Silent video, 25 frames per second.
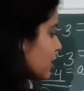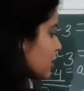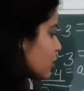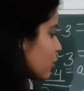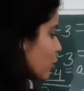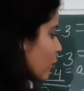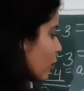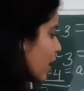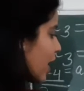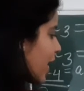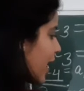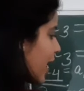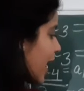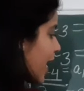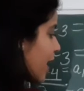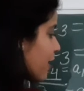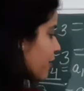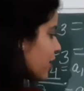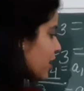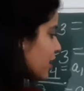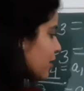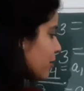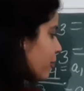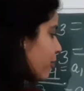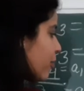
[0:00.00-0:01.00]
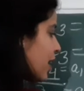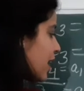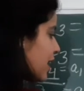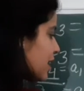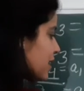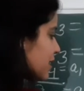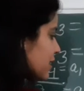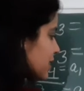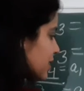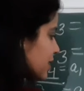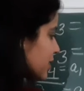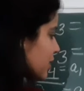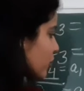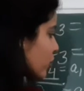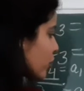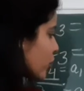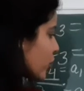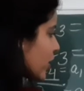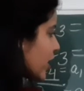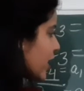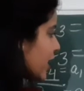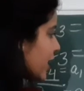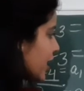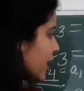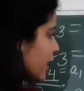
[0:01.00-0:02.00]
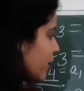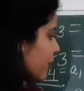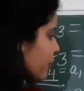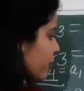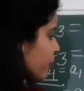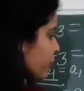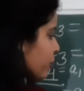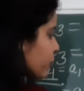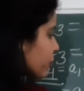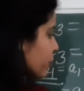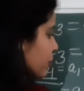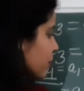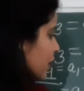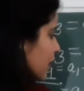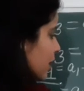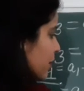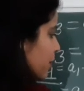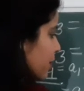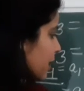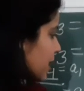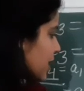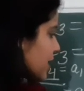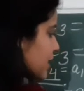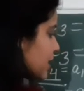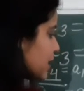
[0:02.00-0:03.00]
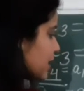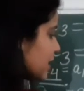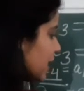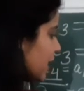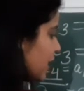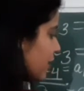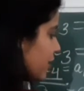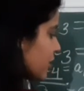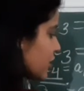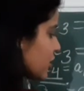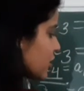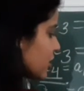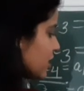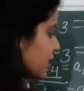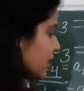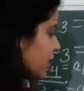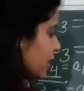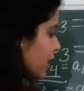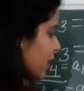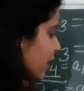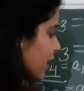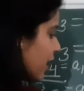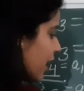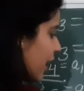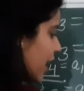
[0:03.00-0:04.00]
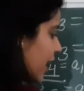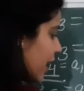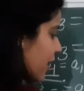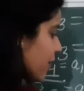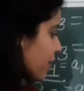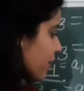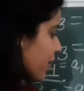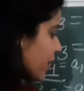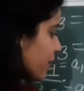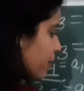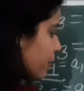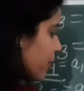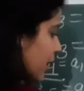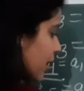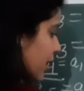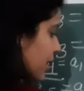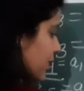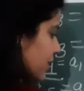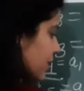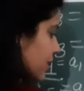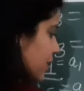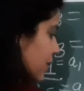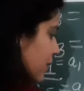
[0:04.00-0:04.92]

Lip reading: So A1 plus 3D plus D, which is A1 plus